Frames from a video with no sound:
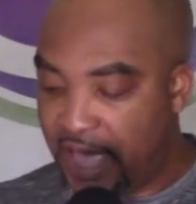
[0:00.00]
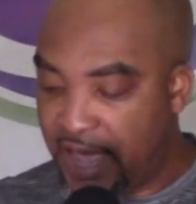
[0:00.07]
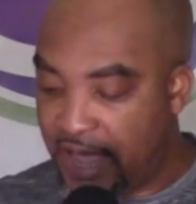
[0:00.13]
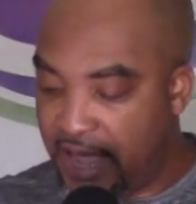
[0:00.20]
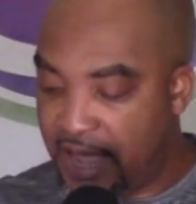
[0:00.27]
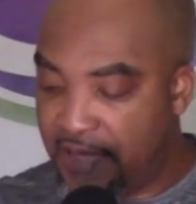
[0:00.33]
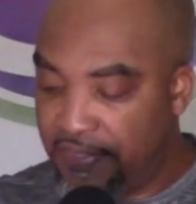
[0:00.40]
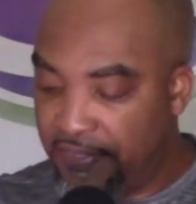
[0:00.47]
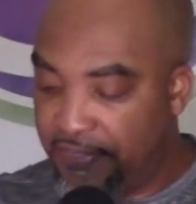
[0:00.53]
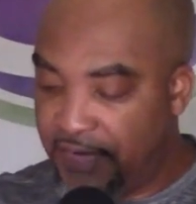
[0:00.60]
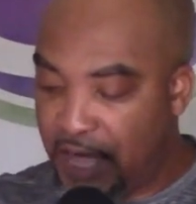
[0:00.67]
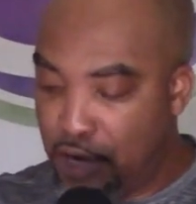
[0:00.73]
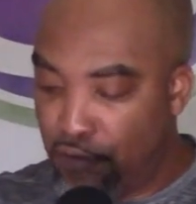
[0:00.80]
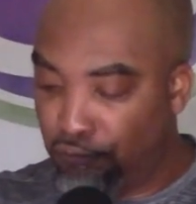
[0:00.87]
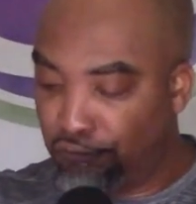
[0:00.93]
and
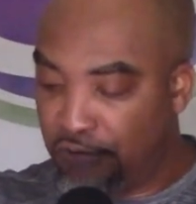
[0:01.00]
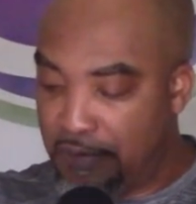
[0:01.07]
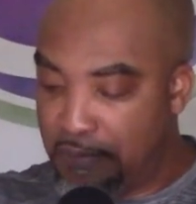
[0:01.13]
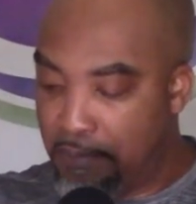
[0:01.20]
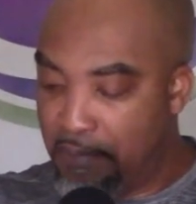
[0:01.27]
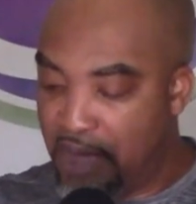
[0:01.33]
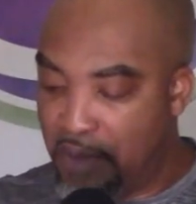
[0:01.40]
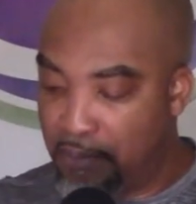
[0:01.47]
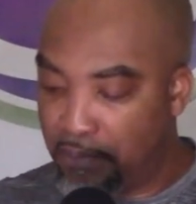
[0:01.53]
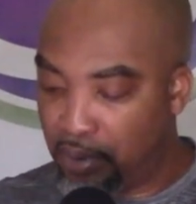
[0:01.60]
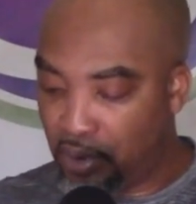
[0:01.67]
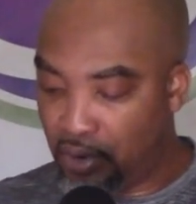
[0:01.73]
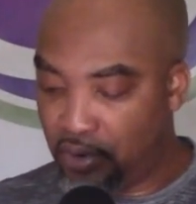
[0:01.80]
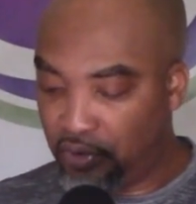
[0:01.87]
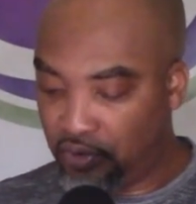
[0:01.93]
they
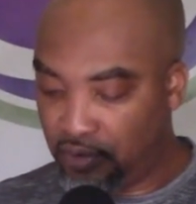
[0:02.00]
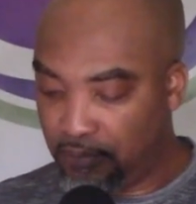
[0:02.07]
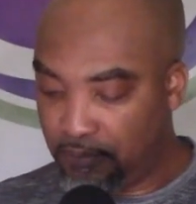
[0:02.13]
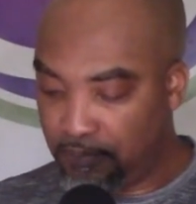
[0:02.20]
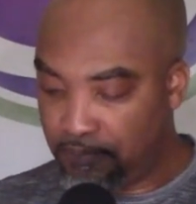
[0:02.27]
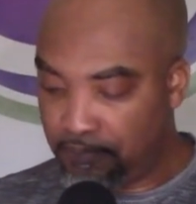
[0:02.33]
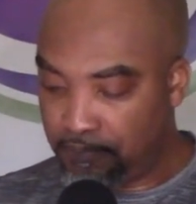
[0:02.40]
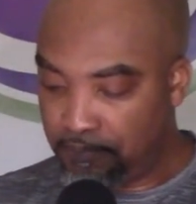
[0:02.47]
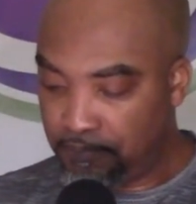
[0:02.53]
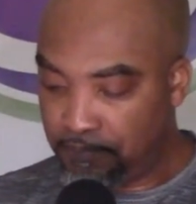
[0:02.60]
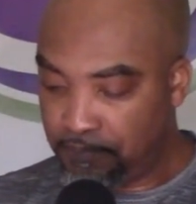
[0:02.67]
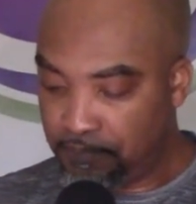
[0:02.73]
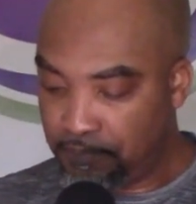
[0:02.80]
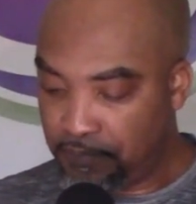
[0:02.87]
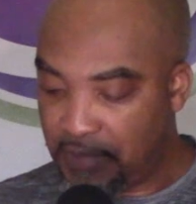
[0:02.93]
remembered
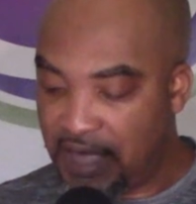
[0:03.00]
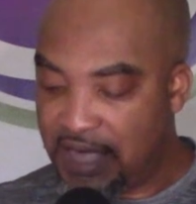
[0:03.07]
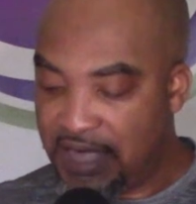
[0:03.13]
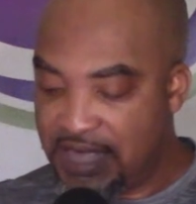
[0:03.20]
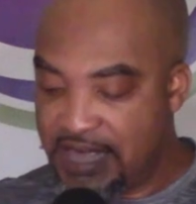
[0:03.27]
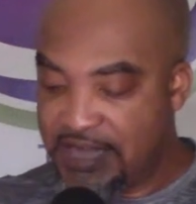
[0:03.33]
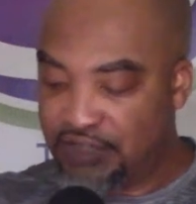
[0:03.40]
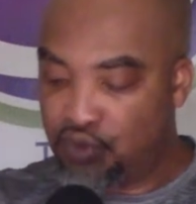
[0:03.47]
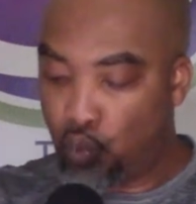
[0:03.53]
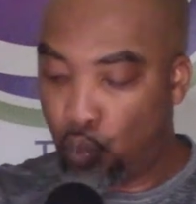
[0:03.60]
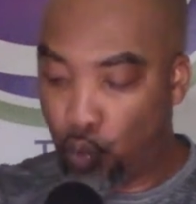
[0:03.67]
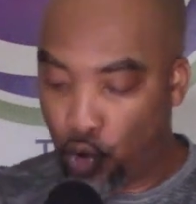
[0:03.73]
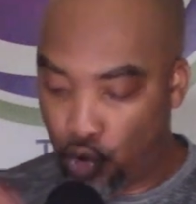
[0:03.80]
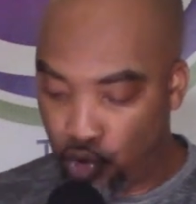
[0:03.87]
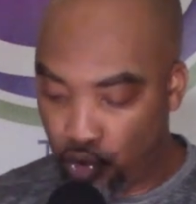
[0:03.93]
his
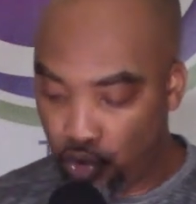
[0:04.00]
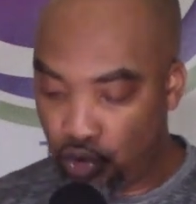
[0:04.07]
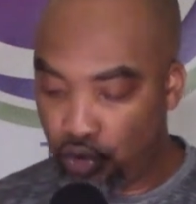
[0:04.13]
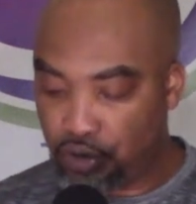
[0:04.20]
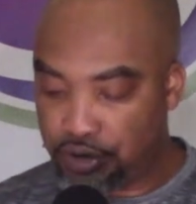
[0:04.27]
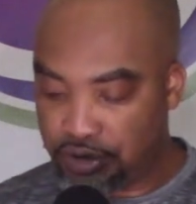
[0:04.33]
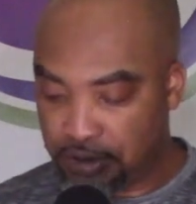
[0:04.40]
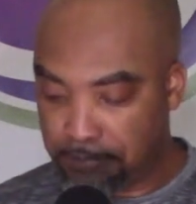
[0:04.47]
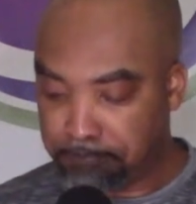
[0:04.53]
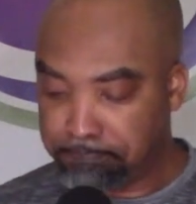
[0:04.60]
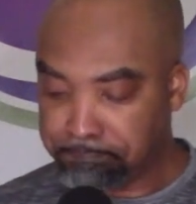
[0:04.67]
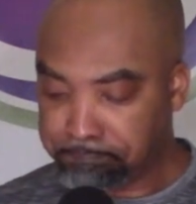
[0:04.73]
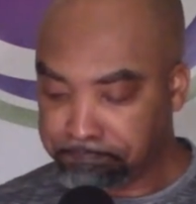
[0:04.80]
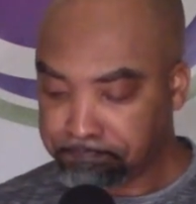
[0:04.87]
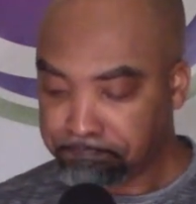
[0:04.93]
words. I'm
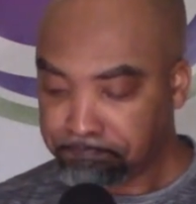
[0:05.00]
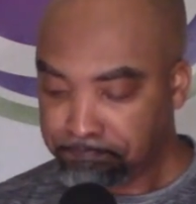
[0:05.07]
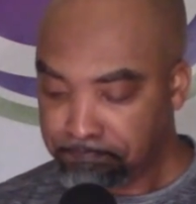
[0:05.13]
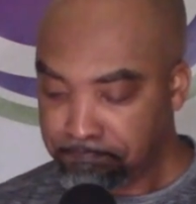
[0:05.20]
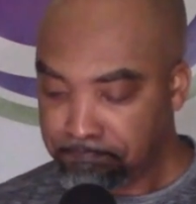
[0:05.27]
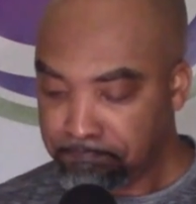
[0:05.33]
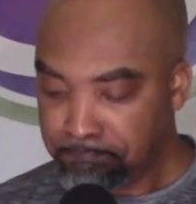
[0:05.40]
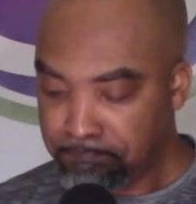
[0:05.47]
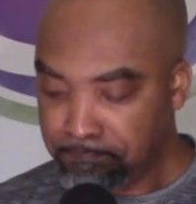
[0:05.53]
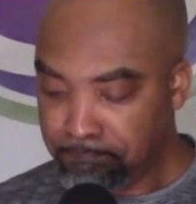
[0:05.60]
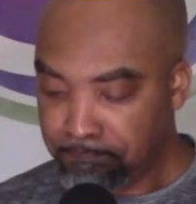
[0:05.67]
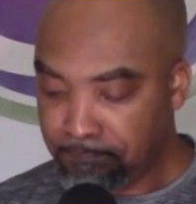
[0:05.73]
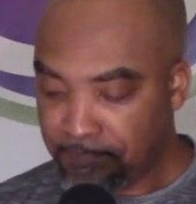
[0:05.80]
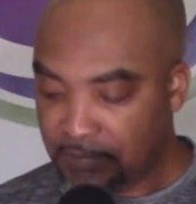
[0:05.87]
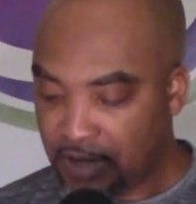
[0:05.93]

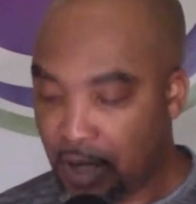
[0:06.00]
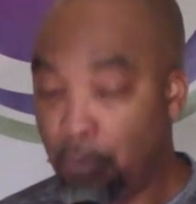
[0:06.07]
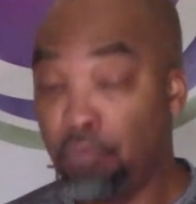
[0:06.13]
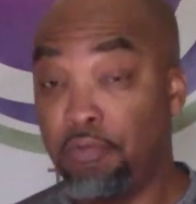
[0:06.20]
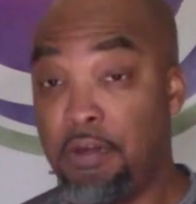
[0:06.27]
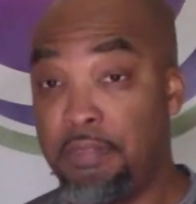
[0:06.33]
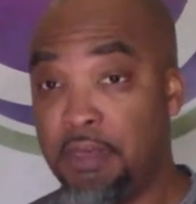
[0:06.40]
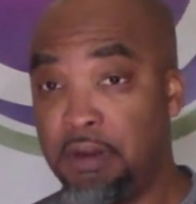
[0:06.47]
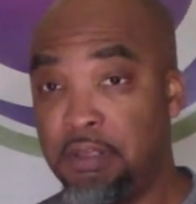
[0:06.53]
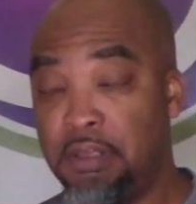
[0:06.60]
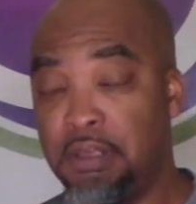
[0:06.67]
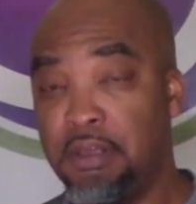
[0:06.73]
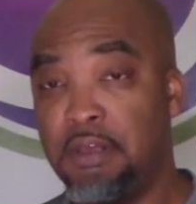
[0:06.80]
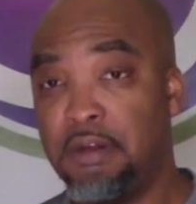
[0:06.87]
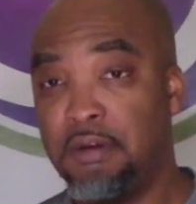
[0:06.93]
going to read that
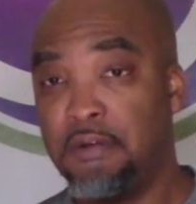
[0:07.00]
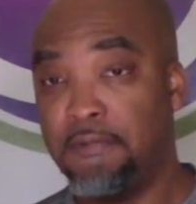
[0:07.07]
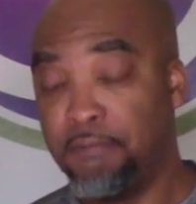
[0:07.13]
again.